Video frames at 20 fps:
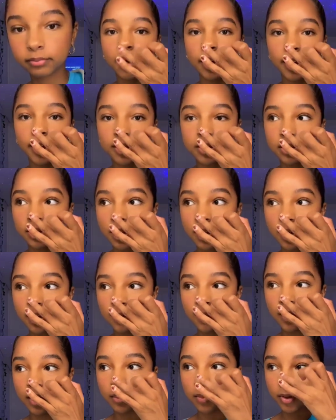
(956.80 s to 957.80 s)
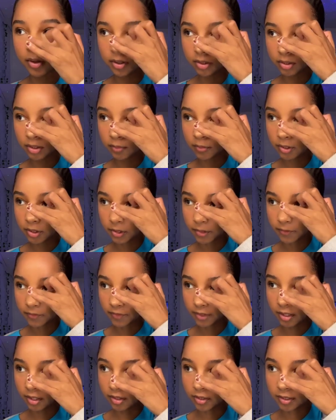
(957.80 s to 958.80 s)
I saw Katie Fang put hers on with her
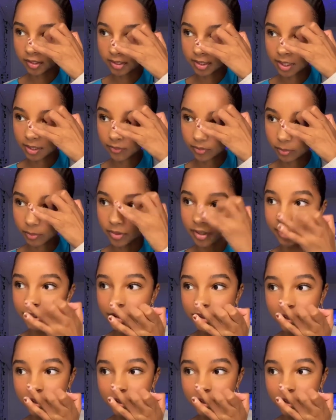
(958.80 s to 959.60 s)
finger instead of a brush,